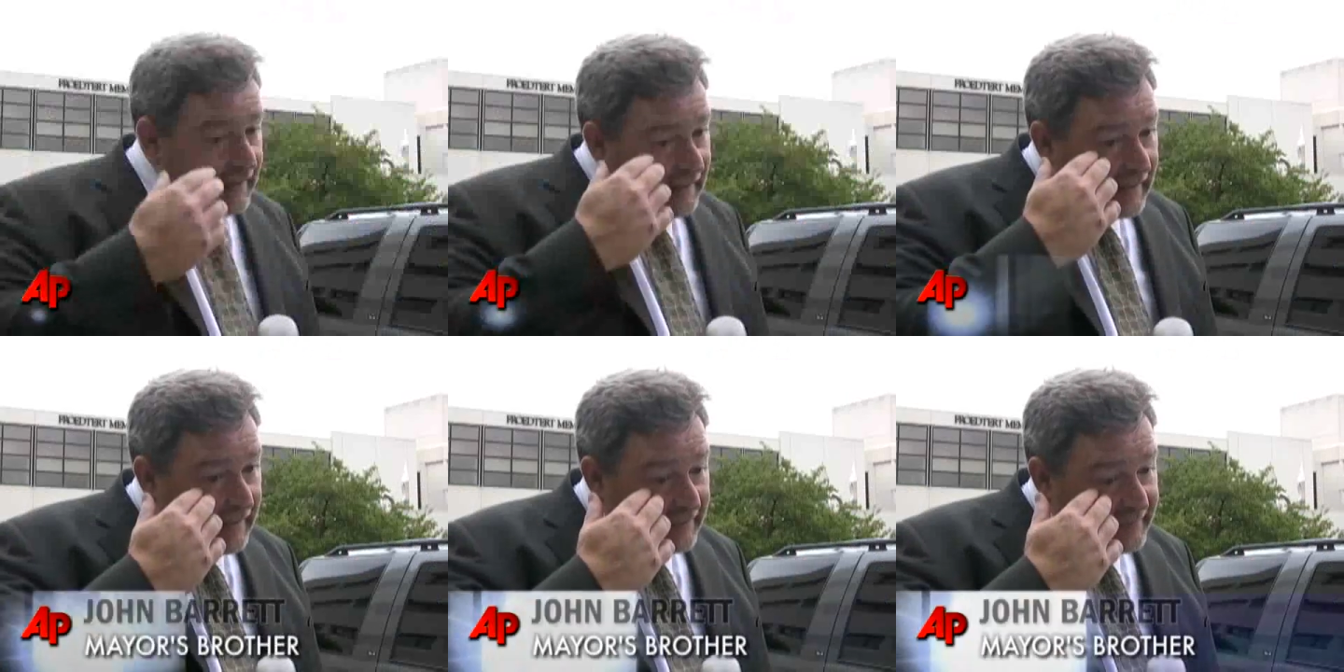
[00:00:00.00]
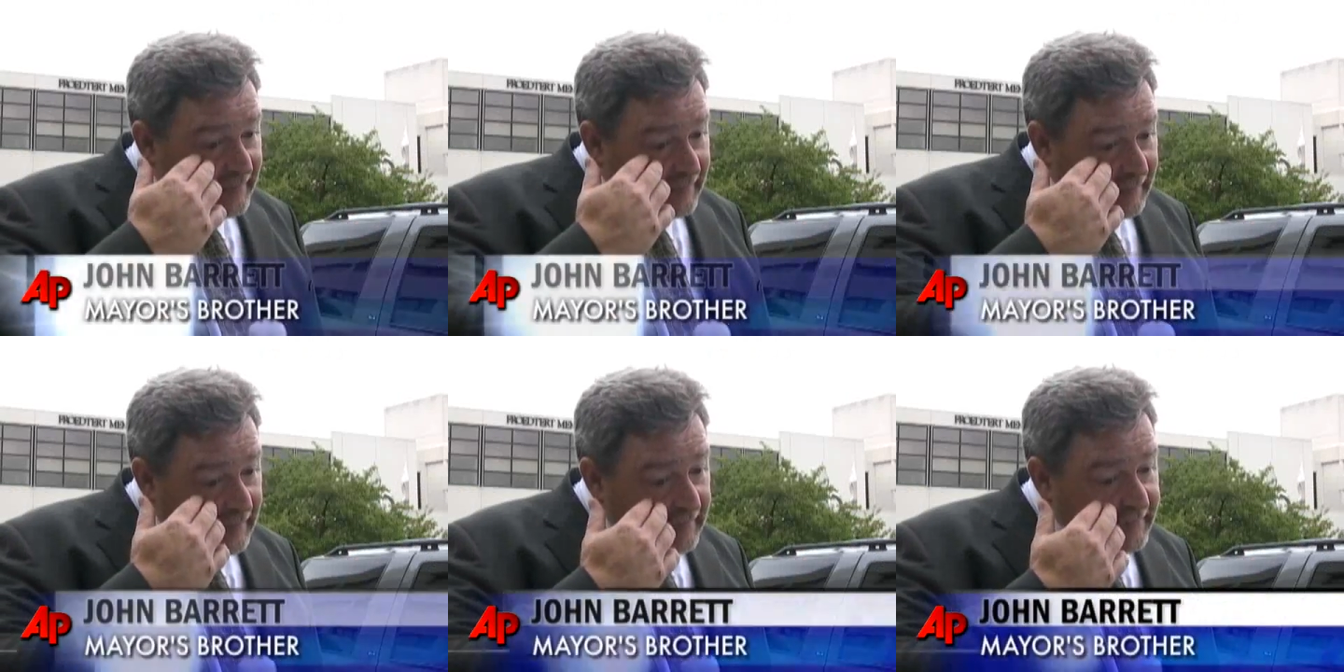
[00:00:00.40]
He has
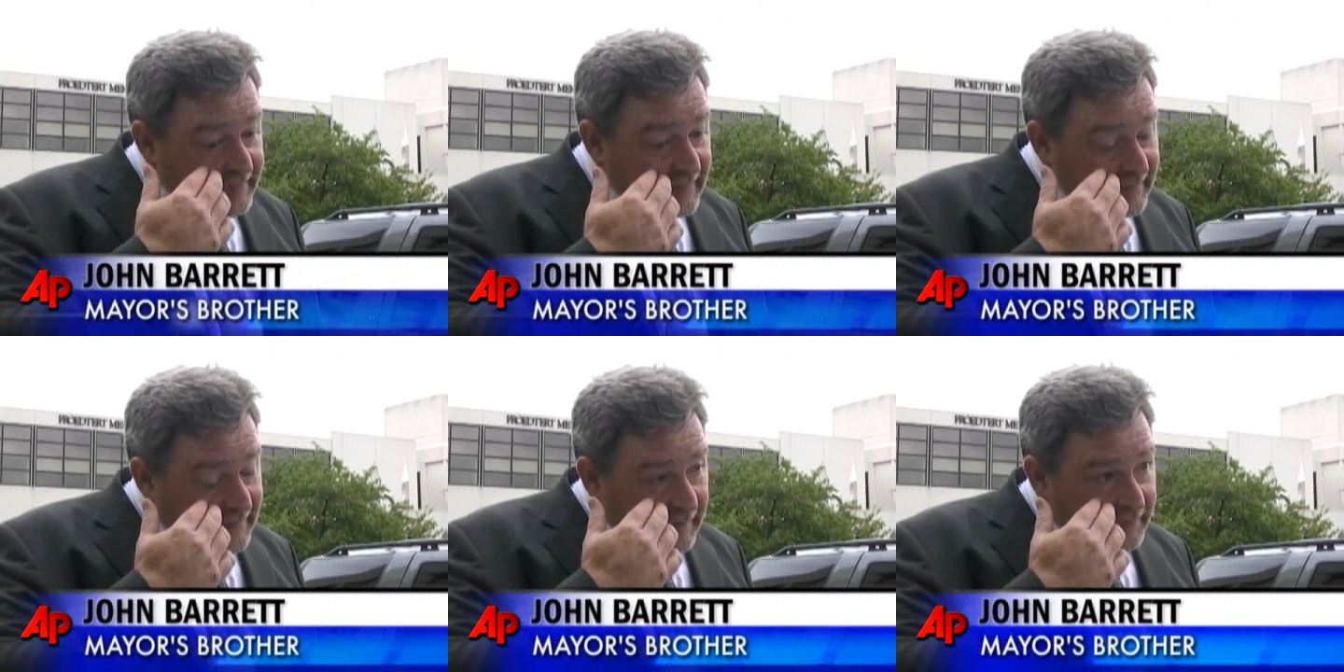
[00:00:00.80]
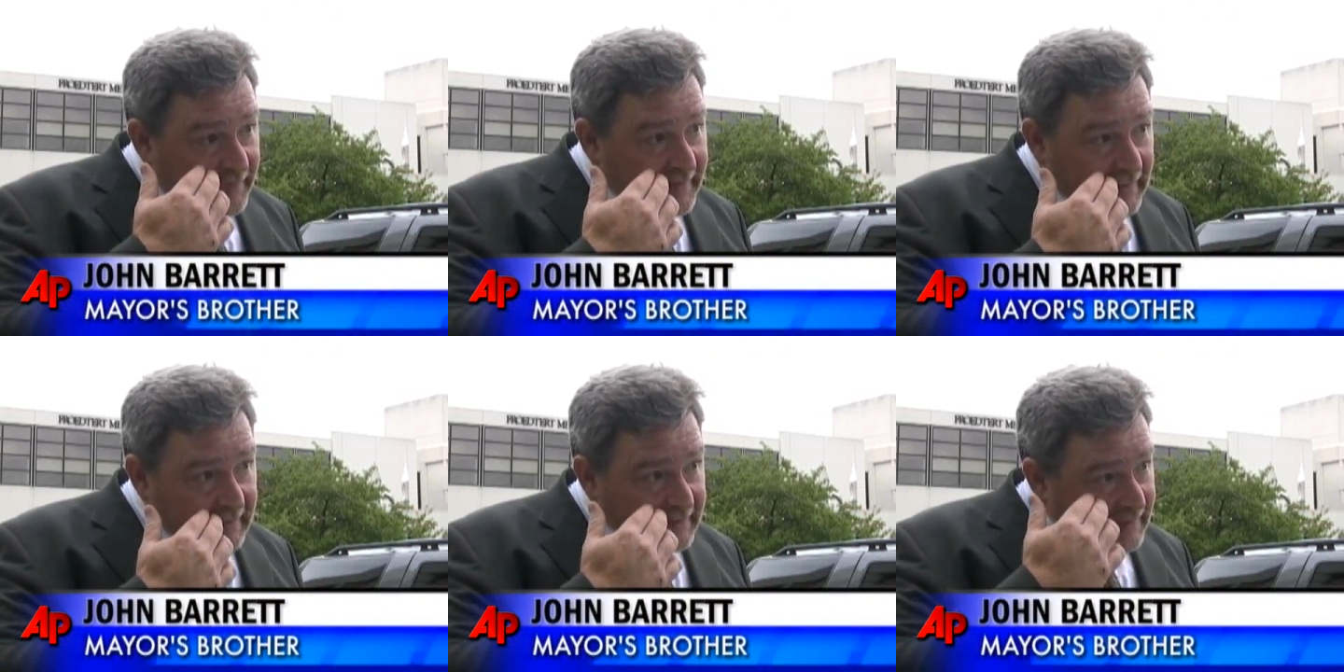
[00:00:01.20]
a
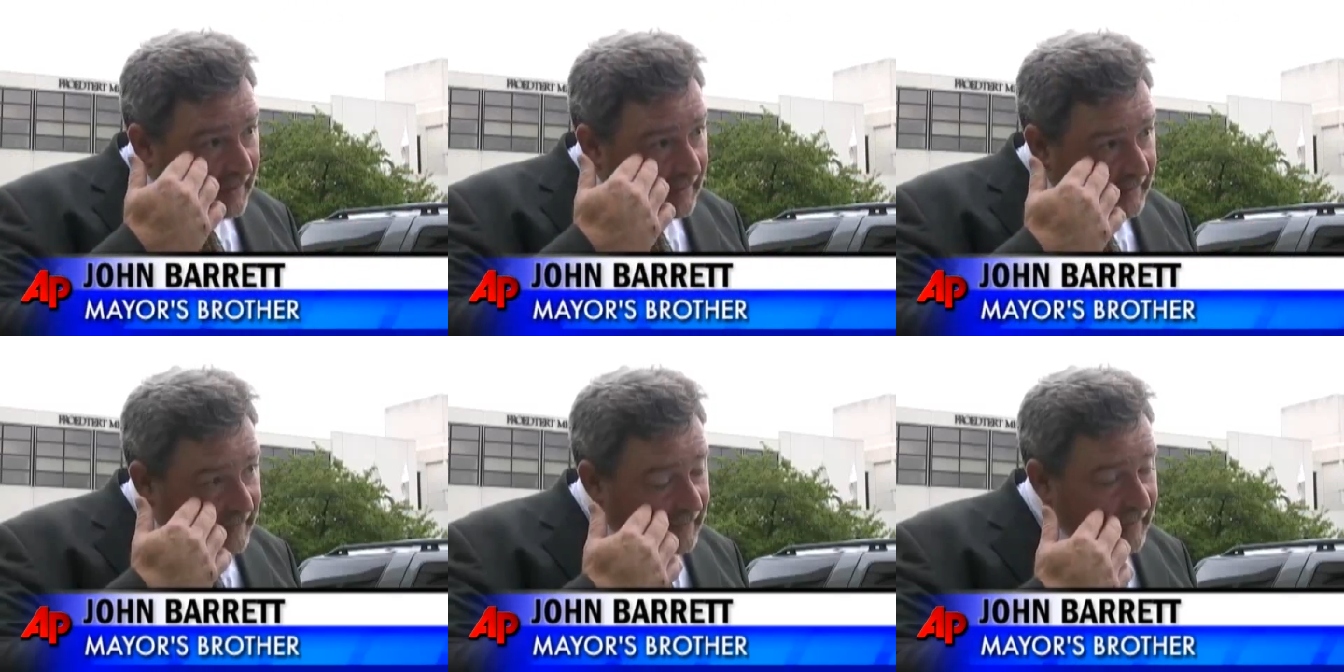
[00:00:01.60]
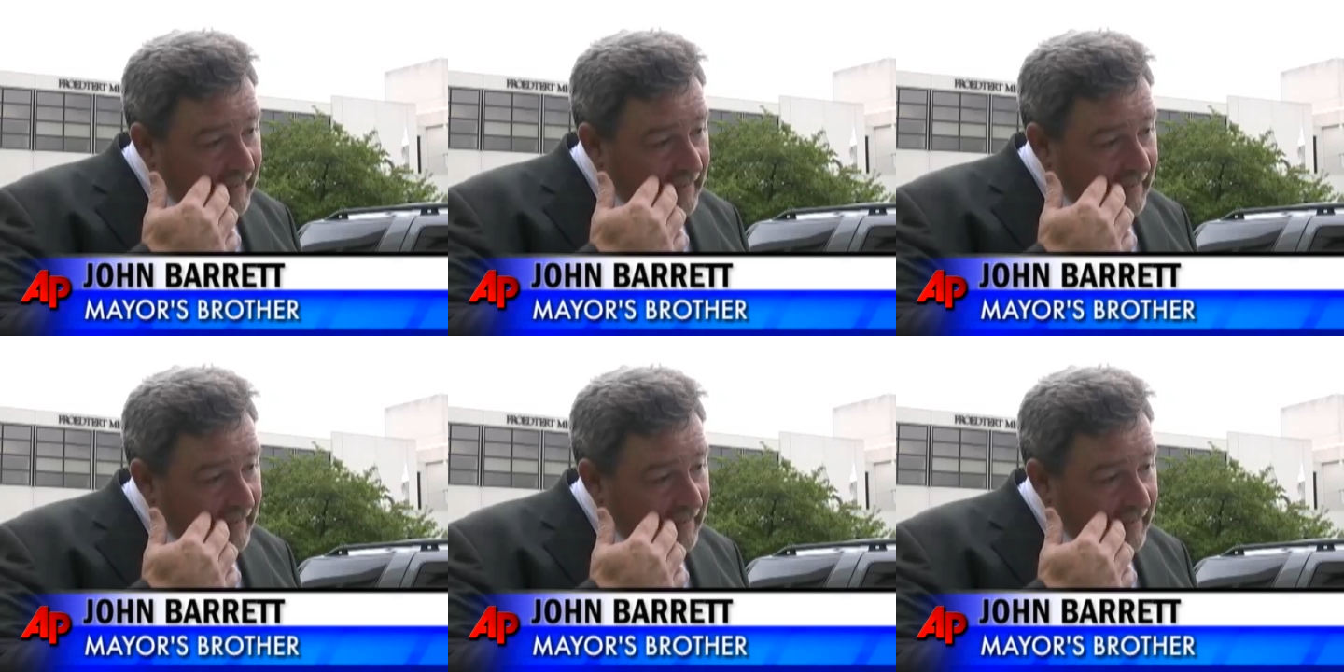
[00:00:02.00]
significant cut